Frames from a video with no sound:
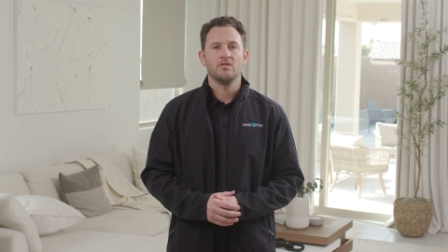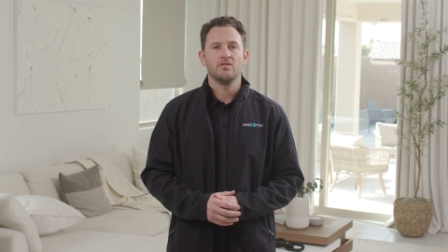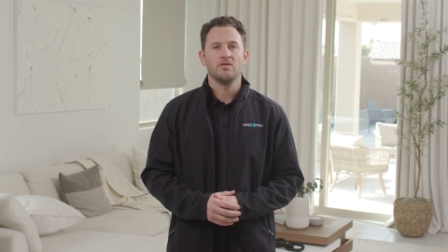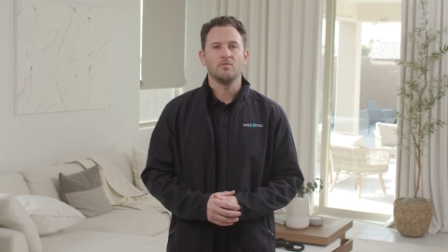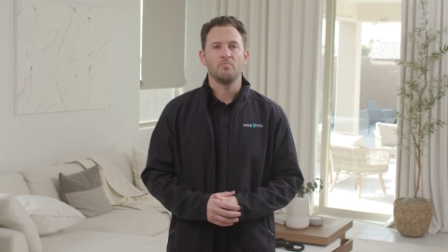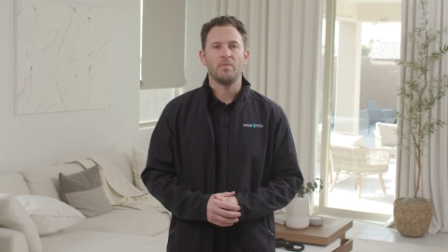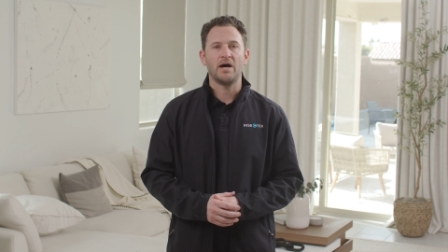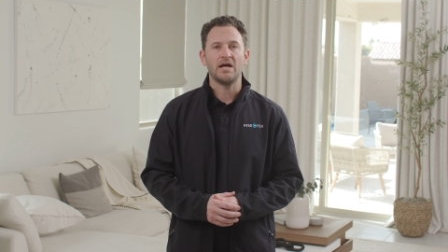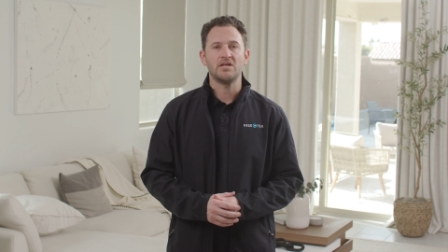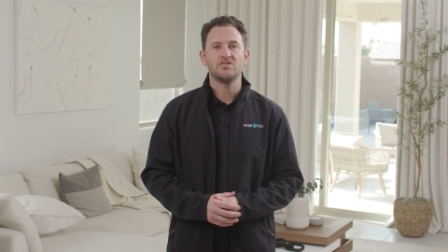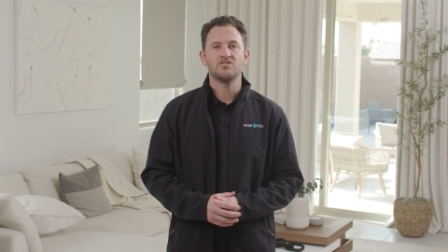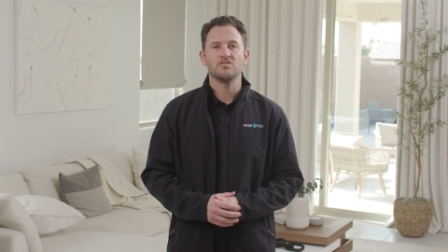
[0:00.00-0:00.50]

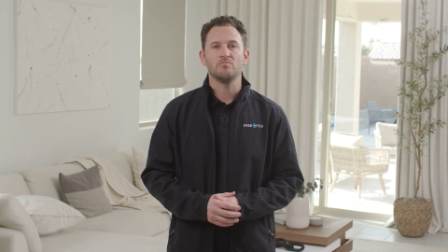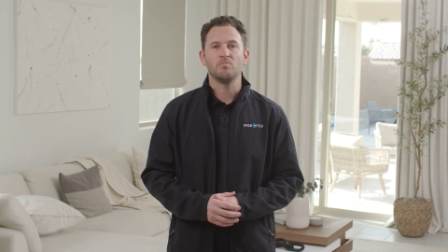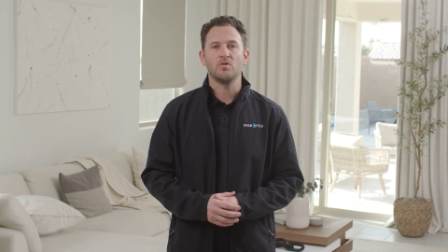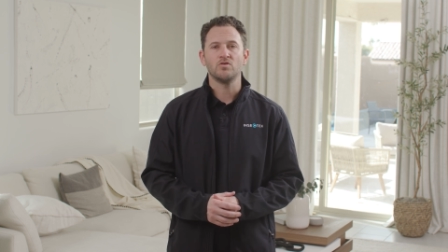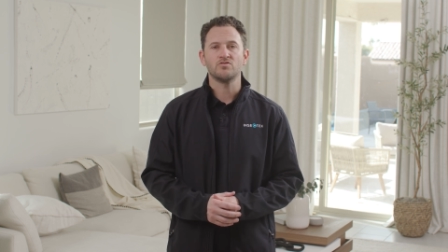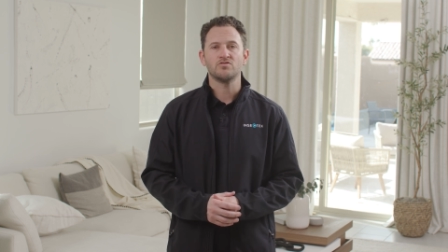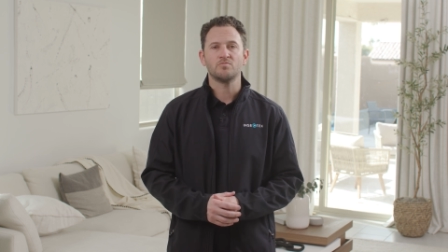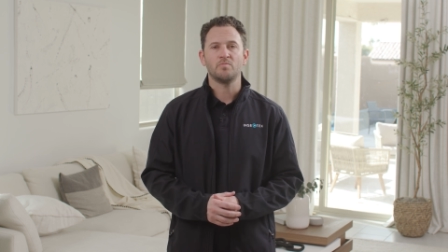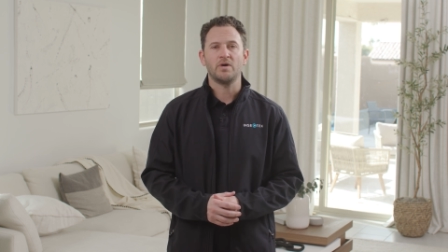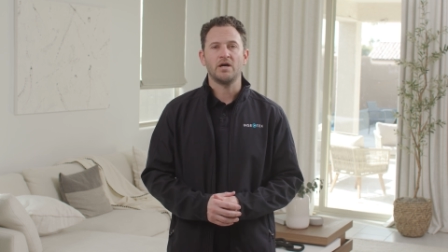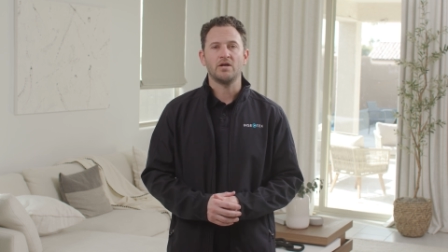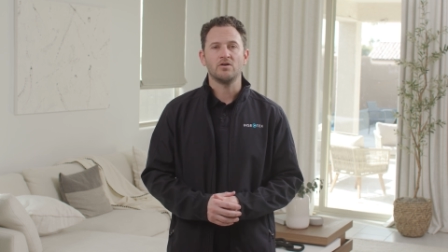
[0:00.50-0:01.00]
The bites of
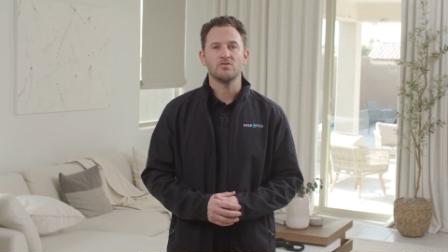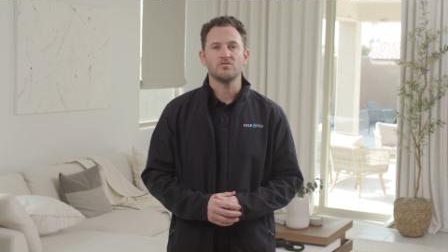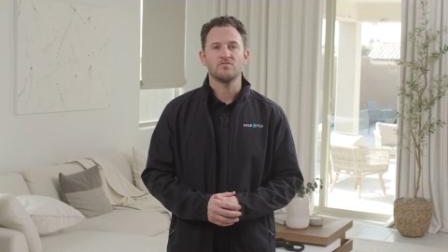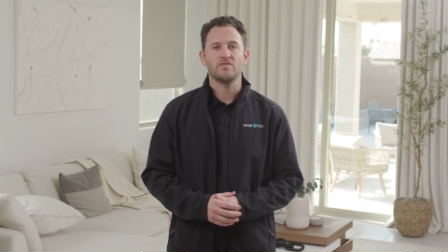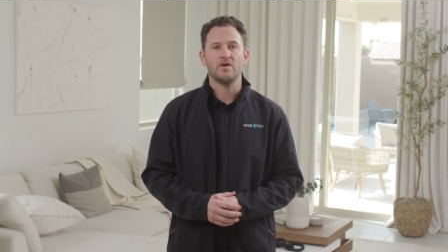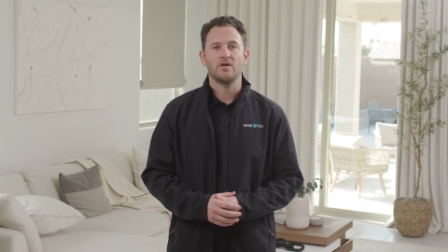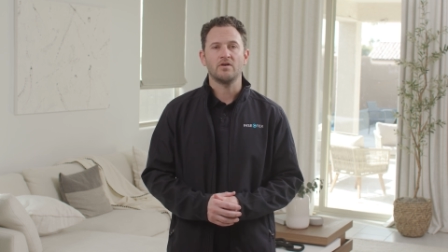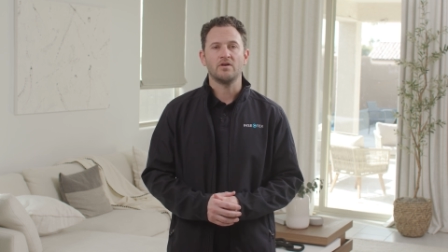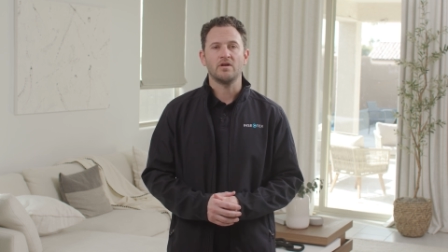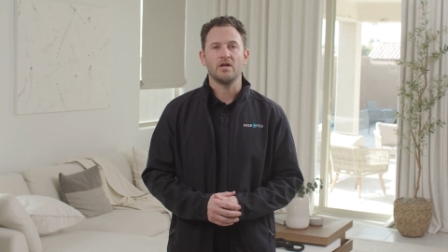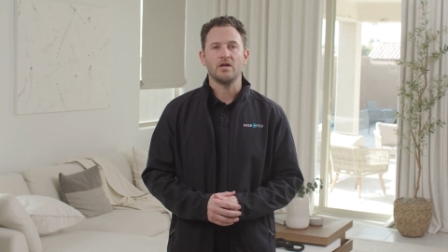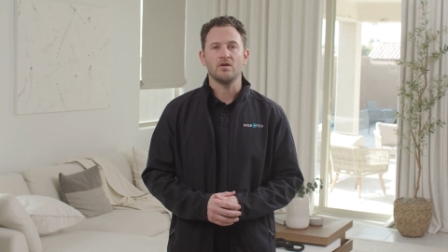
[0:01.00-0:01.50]
most spiders
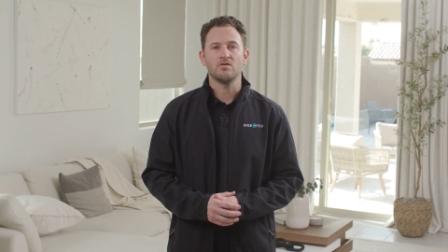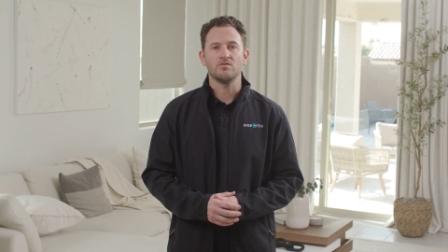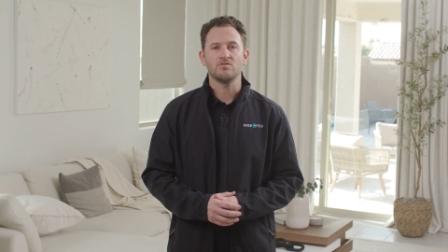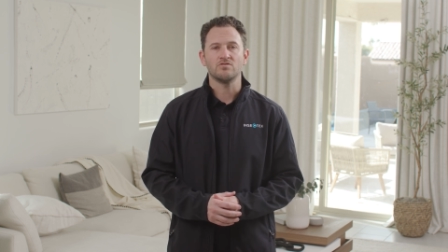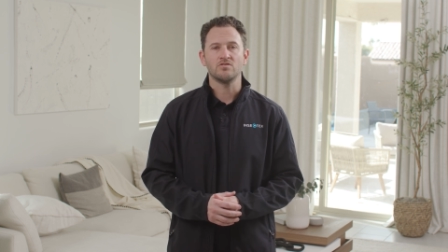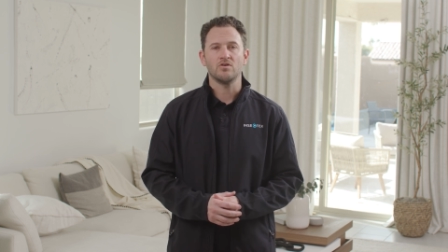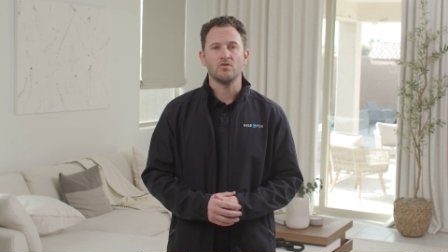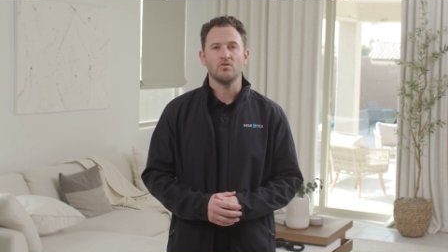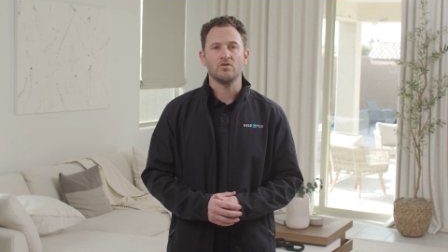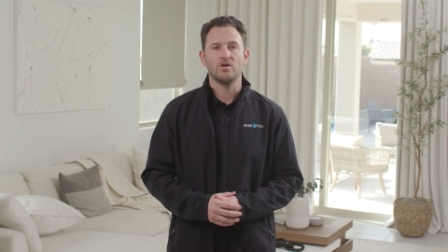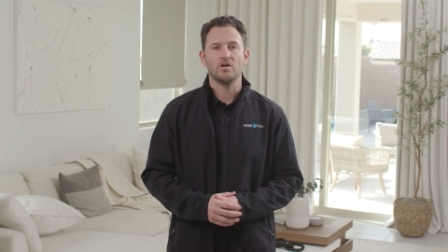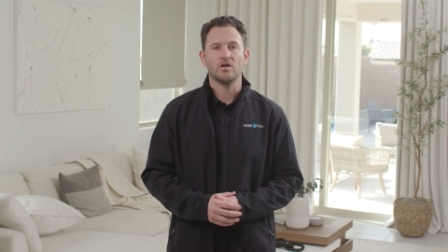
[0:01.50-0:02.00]
found in
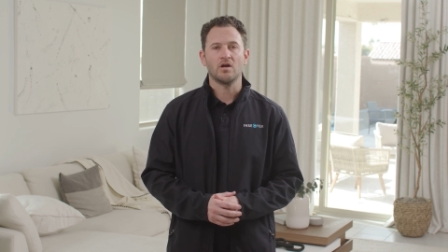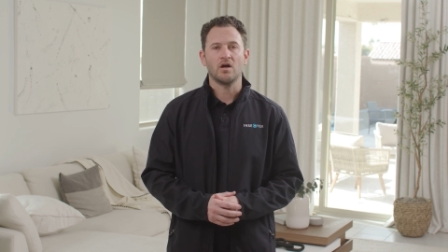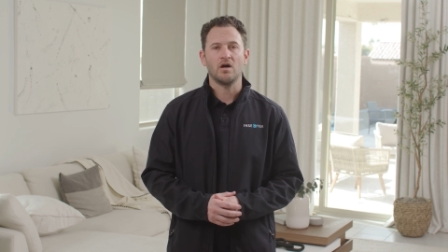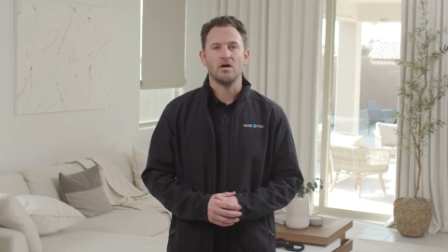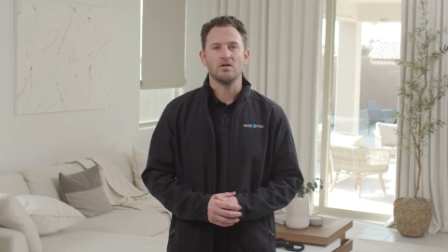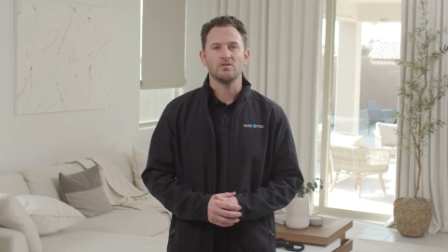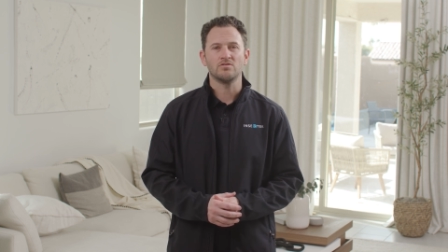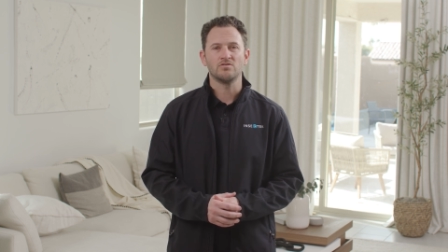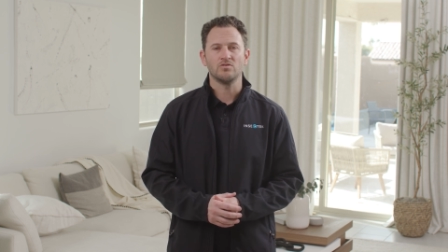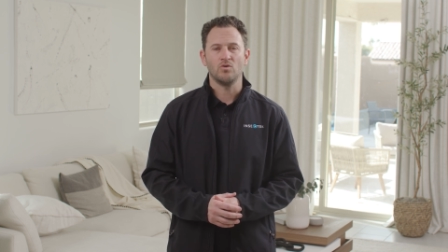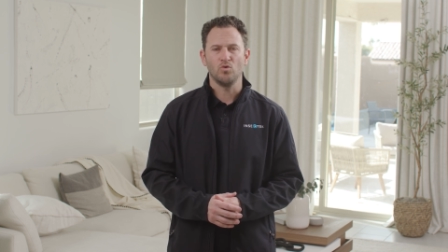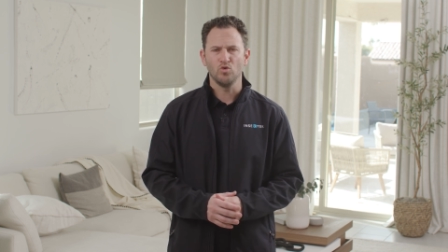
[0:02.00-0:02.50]
Arizona
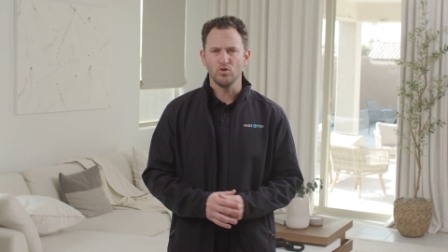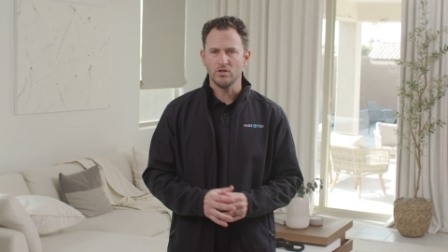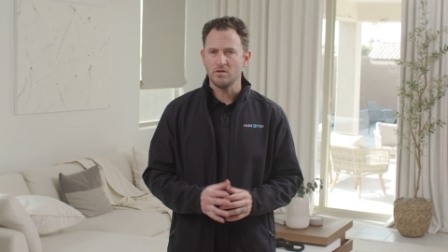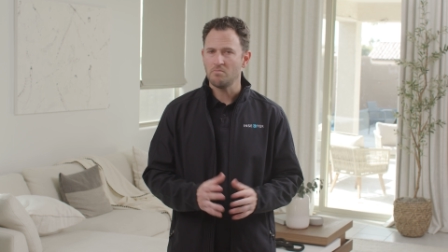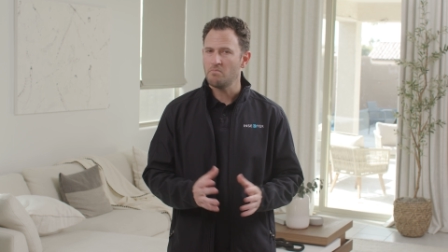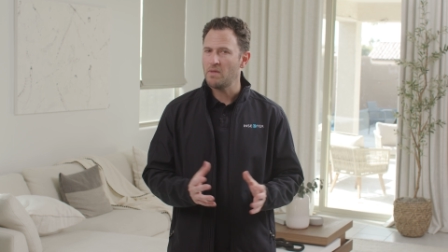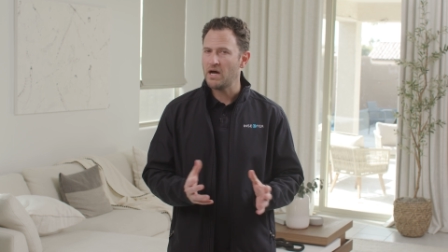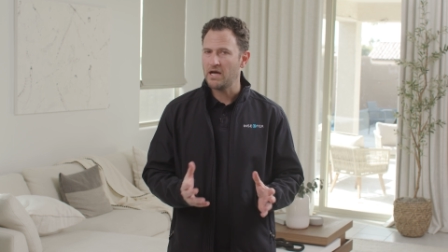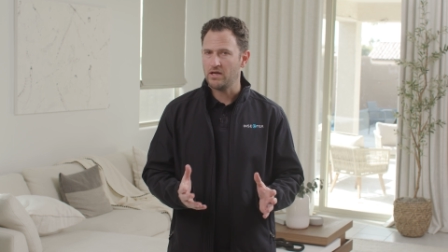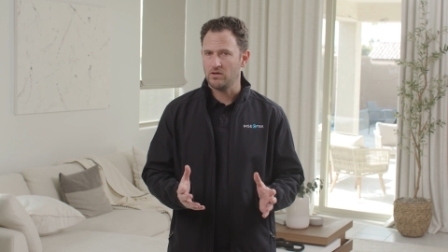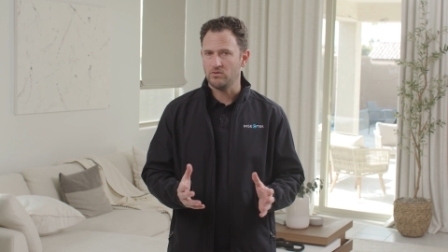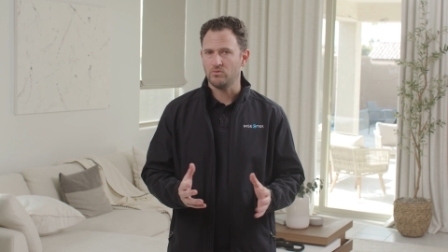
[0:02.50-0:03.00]
cause only
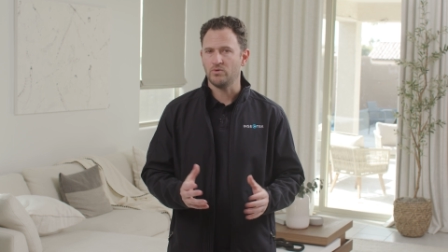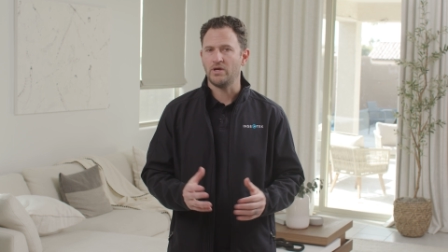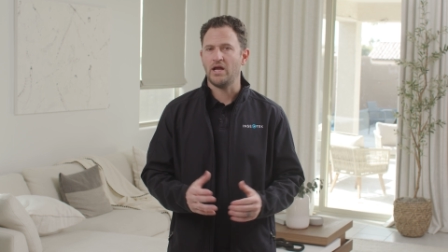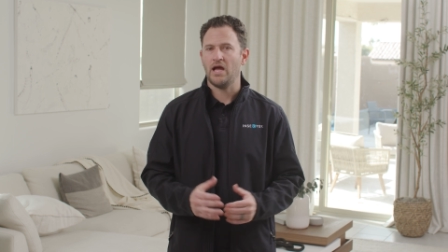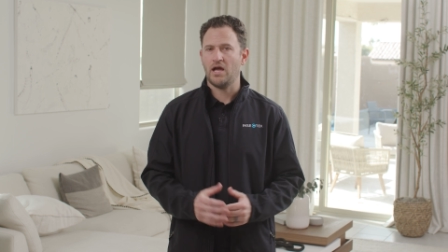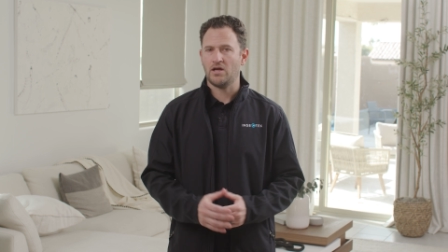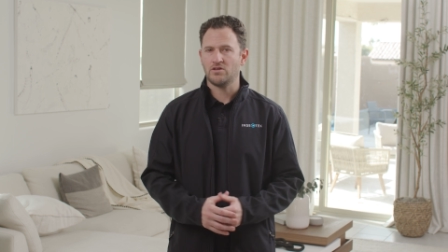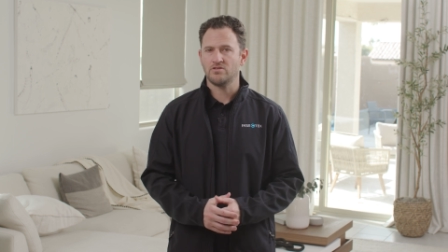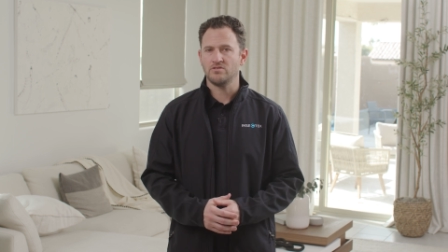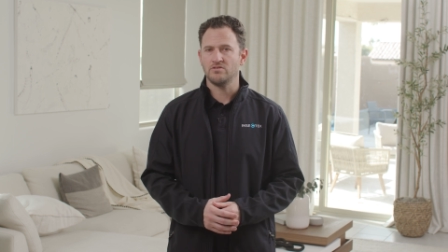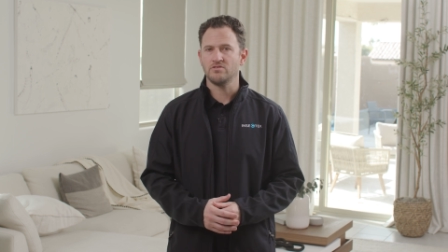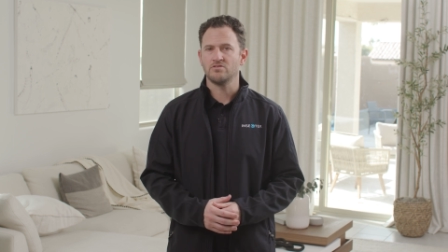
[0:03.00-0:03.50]
mild
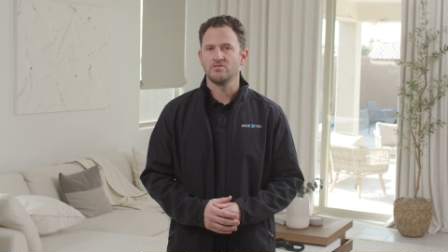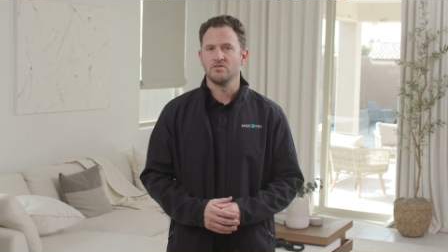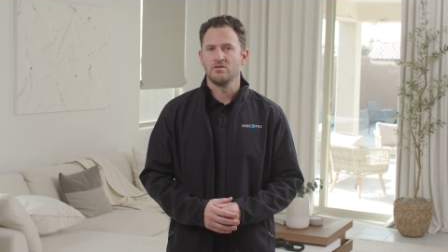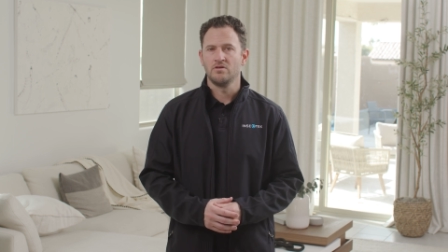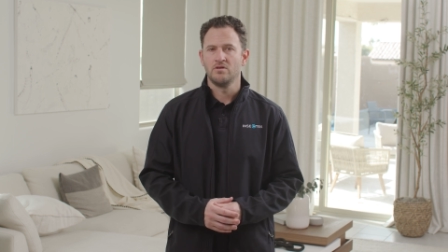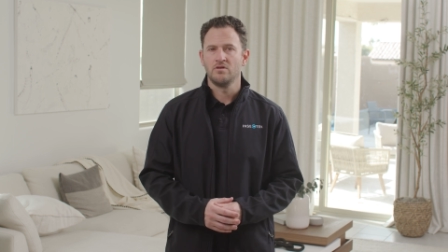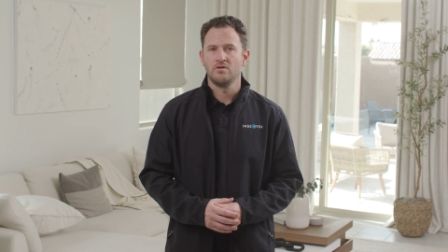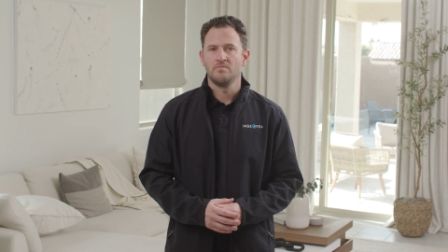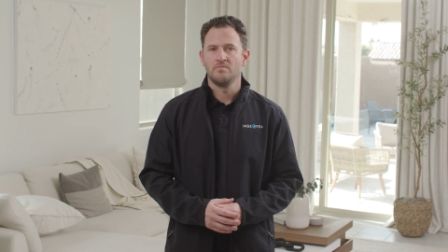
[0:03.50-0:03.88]
reactions.